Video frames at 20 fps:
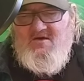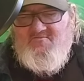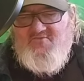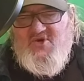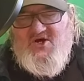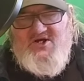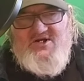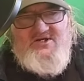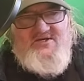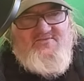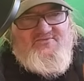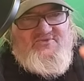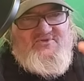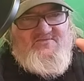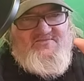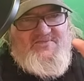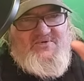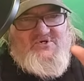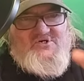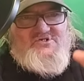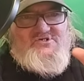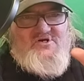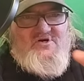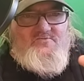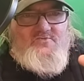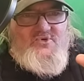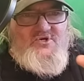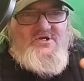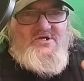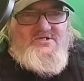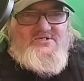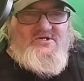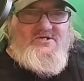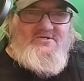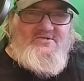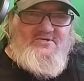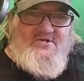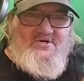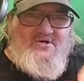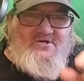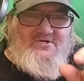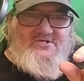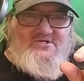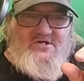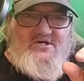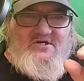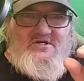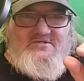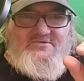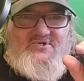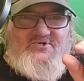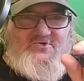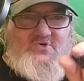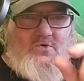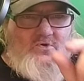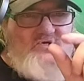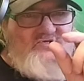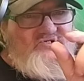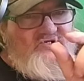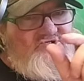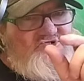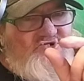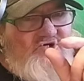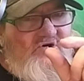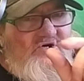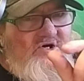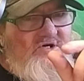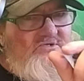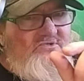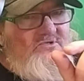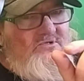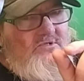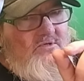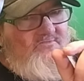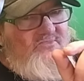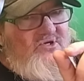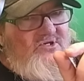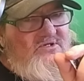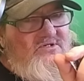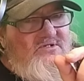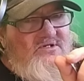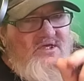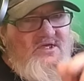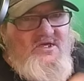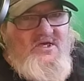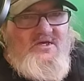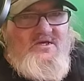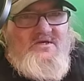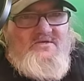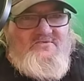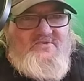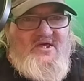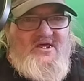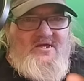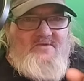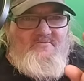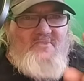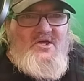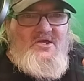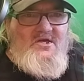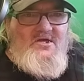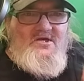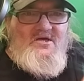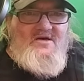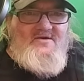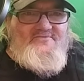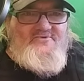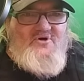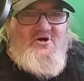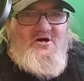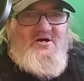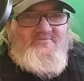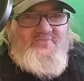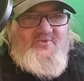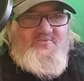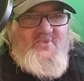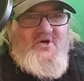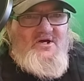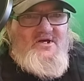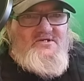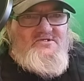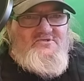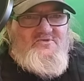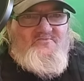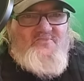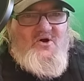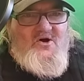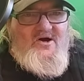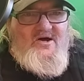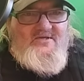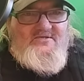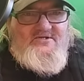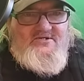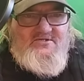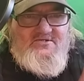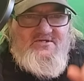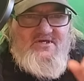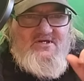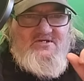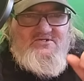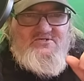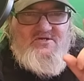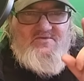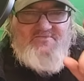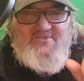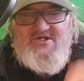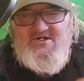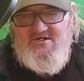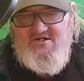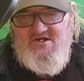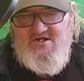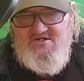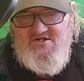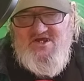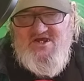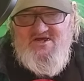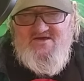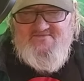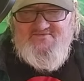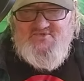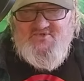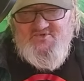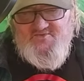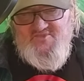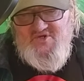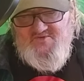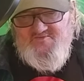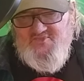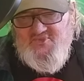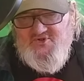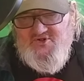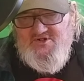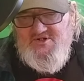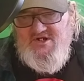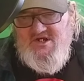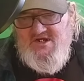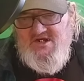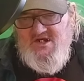But if the, for some reason there's a, the doors ajar a little bit, they may have compromised the pilot, and that's something that you have to remember.